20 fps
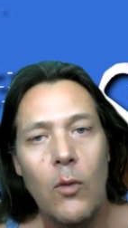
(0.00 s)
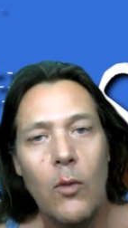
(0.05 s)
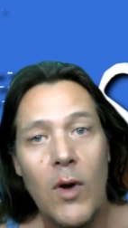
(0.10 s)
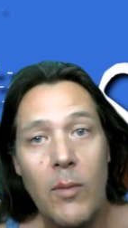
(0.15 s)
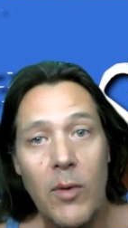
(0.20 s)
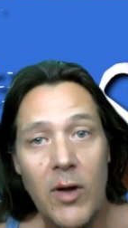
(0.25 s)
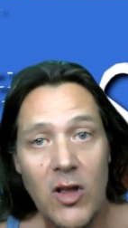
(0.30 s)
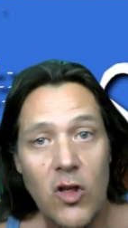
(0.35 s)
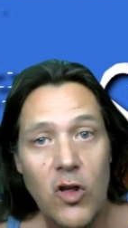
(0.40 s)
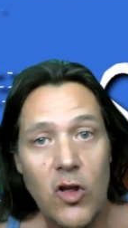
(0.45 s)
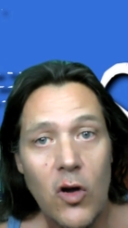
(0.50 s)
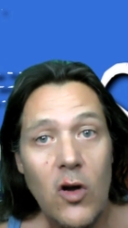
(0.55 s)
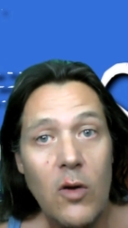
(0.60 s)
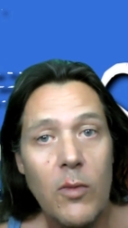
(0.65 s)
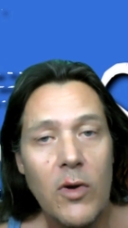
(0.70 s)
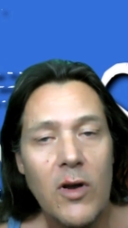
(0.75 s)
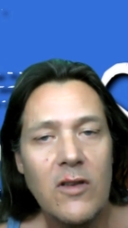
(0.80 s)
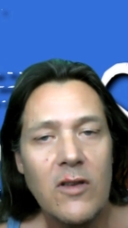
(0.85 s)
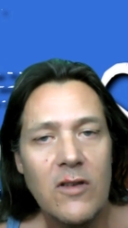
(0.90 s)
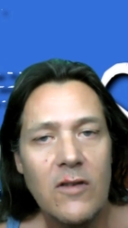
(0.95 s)
we're being
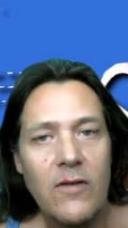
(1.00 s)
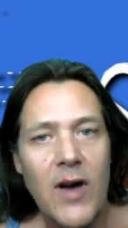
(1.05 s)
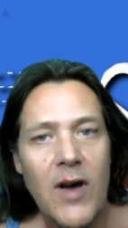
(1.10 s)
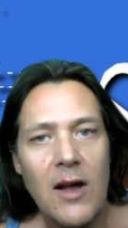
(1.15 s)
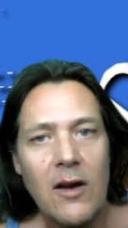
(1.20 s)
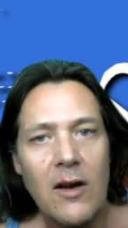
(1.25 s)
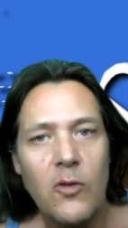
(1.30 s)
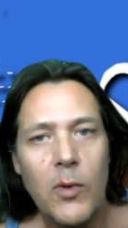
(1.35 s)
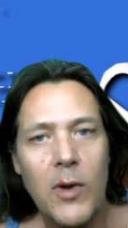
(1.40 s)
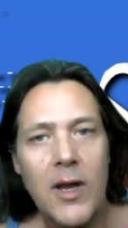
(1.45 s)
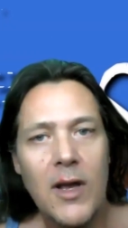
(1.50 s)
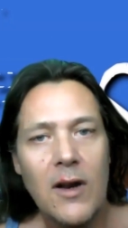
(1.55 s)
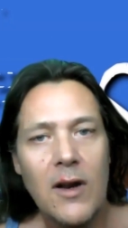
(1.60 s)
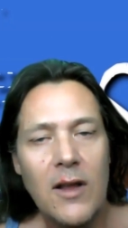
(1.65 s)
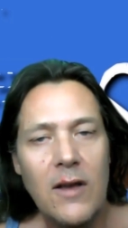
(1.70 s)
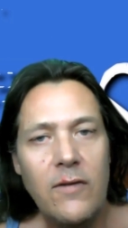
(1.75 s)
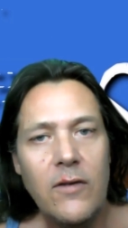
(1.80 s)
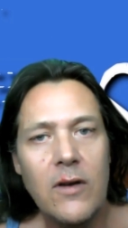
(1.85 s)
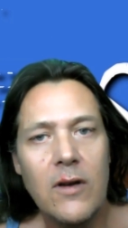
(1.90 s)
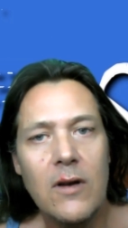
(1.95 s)
shown because the veil is being
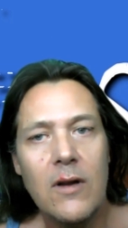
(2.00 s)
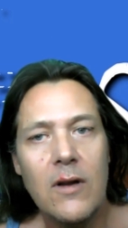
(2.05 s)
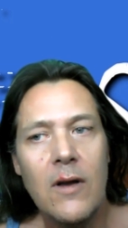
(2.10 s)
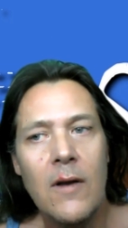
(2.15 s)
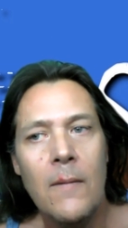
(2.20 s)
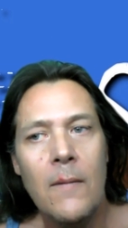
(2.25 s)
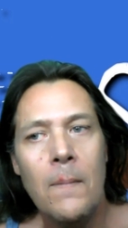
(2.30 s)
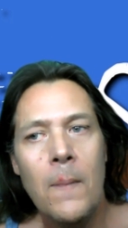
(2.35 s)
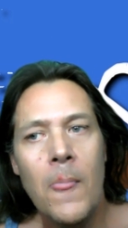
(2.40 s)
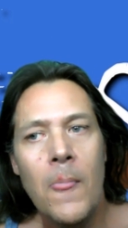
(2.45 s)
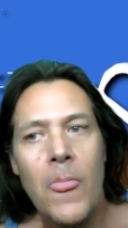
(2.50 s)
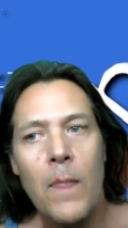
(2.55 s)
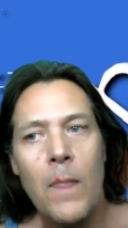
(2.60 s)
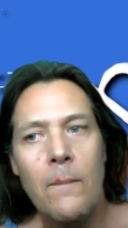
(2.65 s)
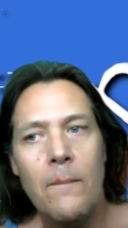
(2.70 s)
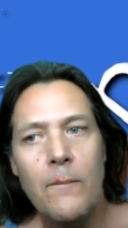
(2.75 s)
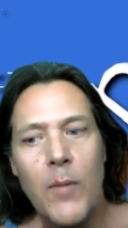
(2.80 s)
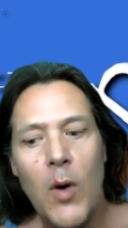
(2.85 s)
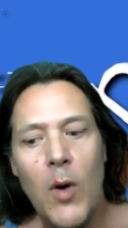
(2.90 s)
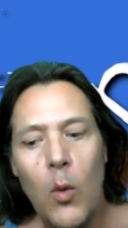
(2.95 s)
lifted.
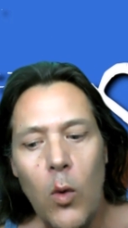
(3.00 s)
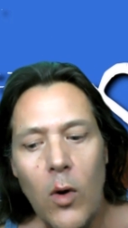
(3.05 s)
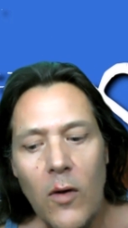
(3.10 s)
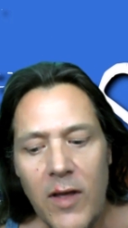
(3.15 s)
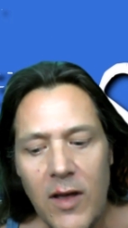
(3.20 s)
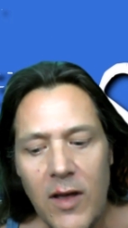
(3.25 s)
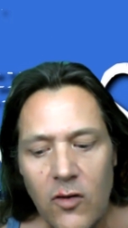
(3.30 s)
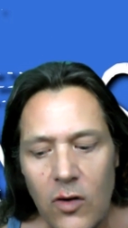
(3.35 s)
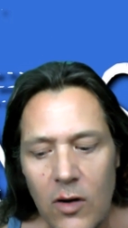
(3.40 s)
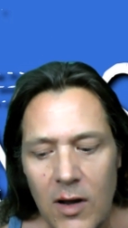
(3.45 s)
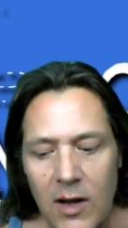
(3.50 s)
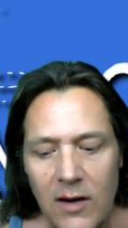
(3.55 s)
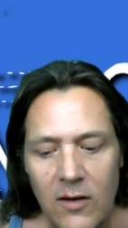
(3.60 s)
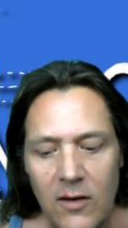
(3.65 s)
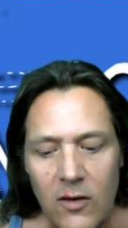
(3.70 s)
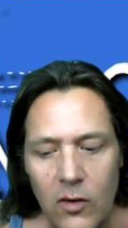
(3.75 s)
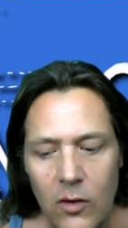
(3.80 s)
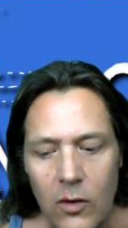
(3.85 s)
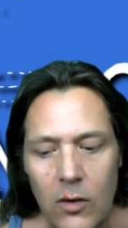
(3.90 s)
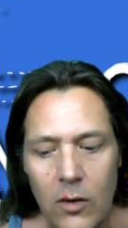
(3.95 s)
But what they're trying
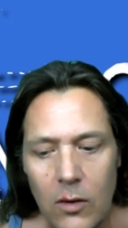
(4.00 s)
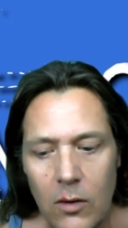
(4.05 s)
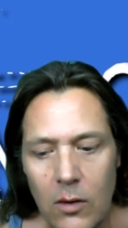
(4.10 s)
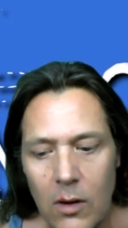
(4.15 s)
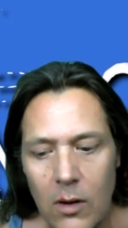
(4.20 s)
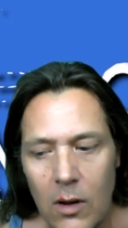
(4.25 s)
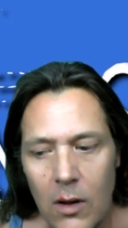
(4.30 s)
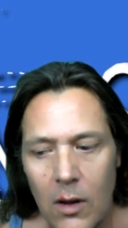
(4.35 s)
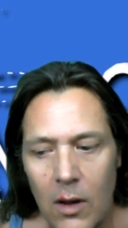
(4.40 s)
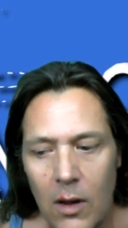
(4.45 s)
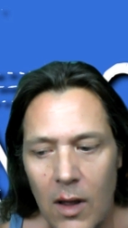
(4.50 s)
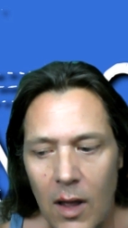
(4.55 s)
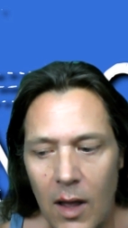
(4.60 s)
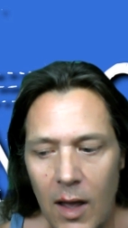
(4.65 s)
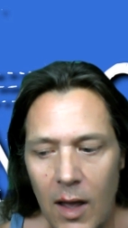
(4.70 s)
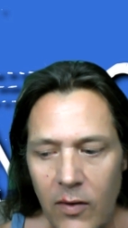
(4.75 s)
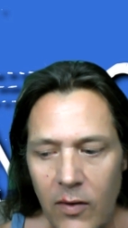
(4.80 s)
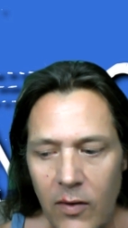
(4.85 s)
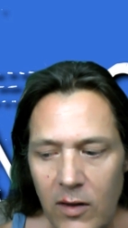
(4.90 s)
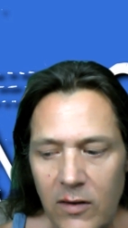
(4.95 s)
to do,
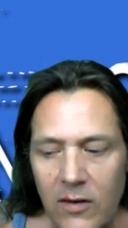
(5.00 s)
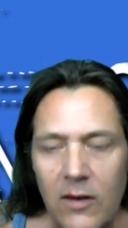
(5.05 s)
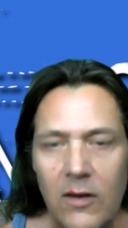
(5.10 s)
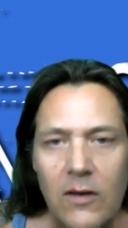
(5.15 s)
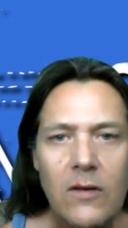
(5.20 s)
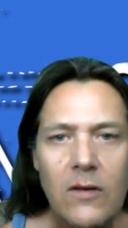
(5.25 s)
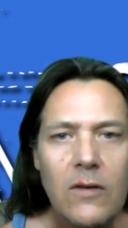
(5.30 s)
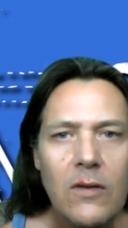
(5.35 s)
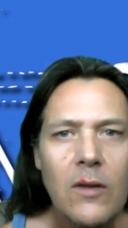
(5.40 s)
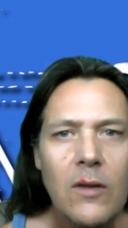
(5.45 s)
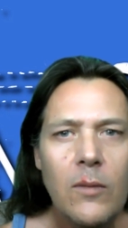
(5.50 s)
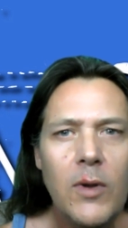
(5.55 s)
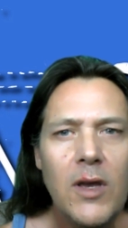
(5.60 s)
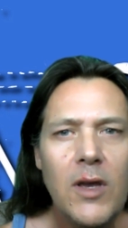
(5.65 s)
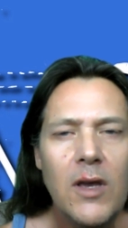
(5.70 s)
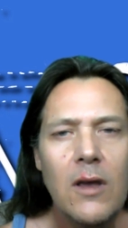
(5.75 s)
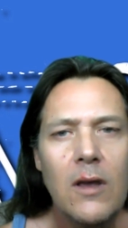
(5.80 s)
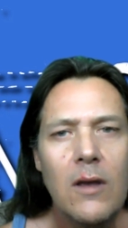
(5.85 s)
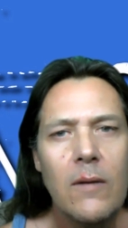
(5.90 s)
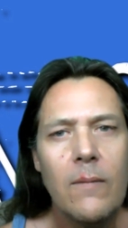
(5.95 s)
and this is the
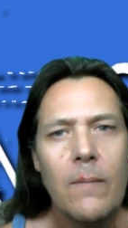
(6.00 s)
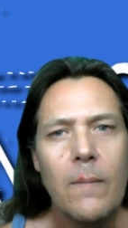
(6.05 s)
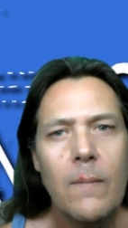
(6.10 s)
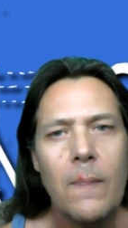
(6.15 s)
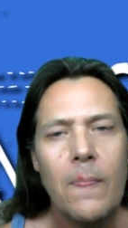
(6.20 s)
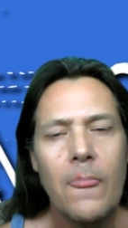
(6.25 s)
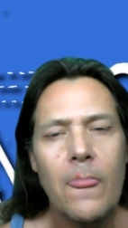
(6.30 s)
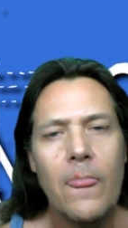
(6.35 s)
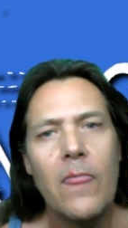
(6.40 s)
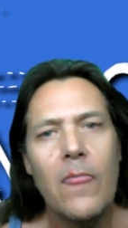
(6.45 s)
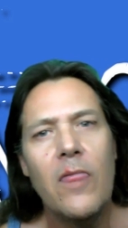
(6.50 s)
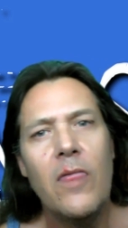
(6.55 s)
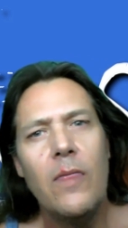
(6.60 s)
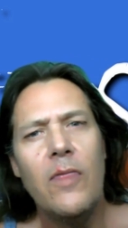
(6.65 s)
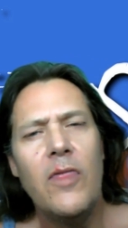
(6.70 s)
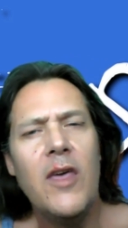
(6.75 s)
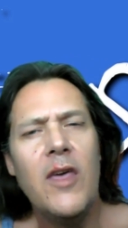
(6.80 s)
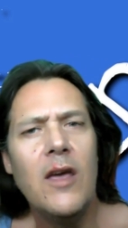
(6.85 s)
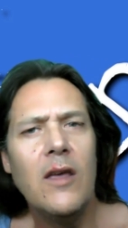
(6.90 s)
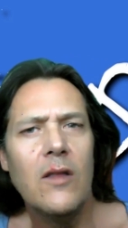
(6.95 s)
big
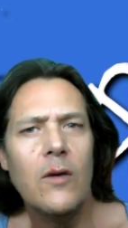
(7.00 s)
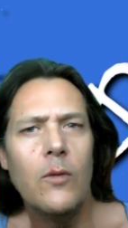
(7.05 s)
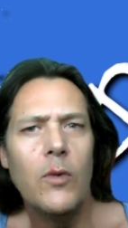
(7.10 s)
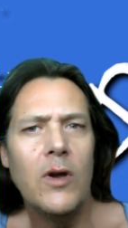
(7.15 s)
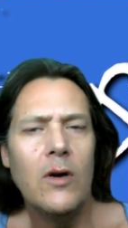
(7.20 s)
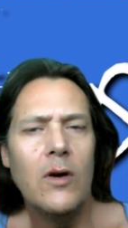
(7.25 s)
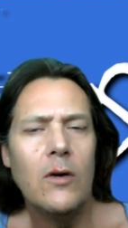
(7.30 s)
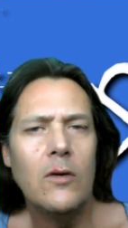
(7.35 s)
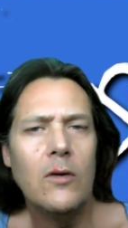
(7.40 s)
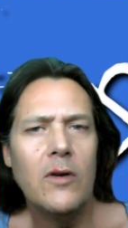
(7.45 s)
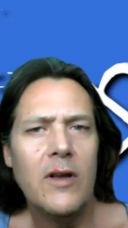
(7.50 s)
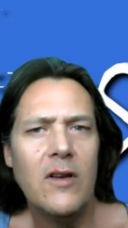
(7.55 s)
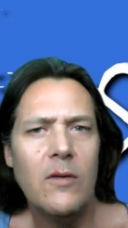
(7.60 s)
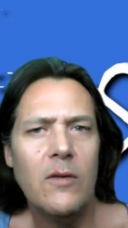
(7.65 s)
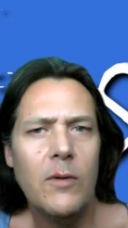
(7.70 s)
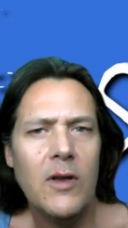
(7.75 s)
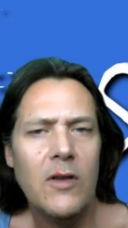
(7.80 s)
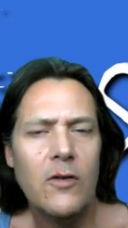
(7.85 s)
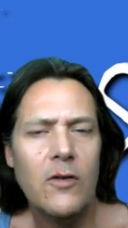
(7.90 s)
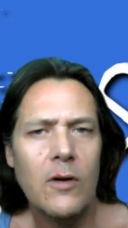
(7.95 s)
thing that we all need
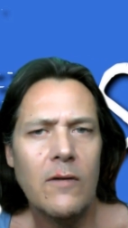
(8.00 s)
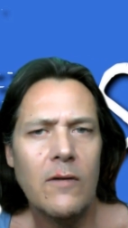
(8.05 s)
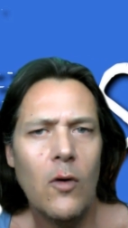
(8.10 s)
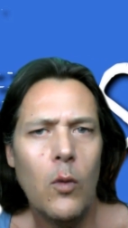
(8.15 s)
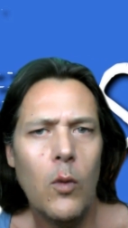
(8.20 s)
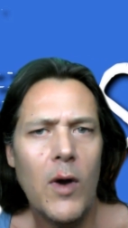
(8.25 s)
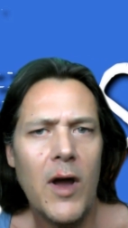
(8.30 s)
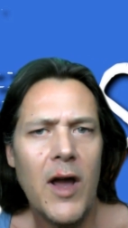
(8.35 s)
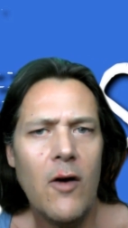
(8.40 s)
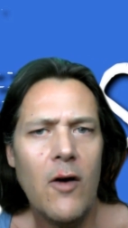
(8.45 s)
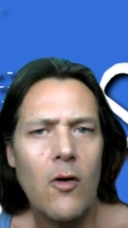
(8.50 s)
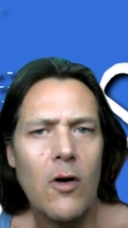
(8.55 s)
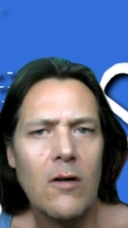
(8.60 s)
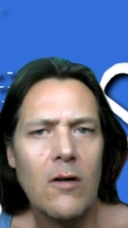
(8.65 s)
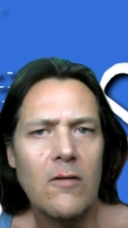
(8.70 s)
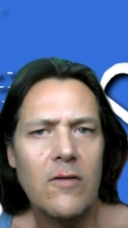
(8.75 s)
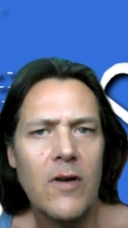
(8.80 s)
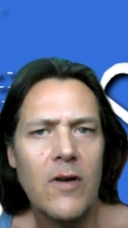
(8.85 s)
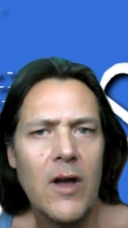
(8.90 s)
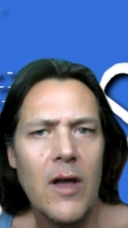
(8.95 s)
to be sort of aware
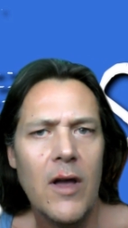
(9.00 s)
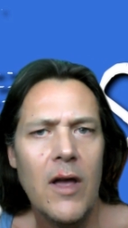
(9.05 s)
of,